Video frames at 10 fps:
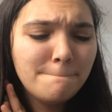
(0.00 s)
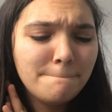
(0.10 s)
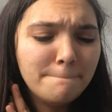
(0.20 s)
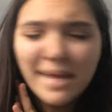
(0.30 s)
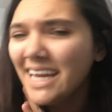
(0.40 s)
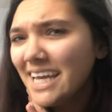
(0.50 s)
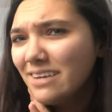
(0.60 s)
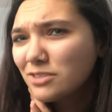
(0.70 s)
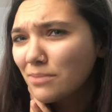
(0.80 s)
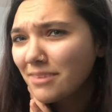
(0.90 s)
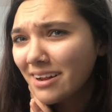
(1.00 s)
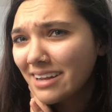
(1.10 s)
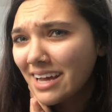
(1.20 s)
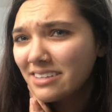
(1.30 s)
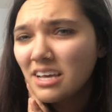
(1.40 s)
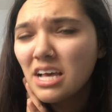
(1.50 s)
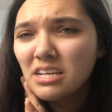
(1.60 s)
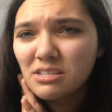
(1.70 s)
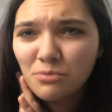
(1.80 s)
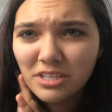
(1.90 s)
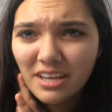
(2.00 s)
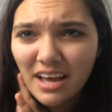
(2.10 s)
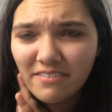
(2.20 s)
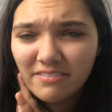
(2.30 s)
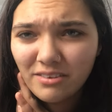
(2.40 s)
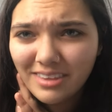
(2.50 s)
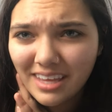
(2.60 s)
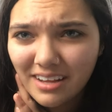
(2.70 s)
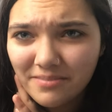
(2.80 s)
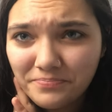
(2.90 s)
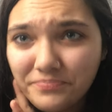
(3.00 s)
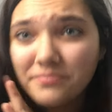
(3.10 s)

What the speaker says: beanie or something like that. So when you have, you can,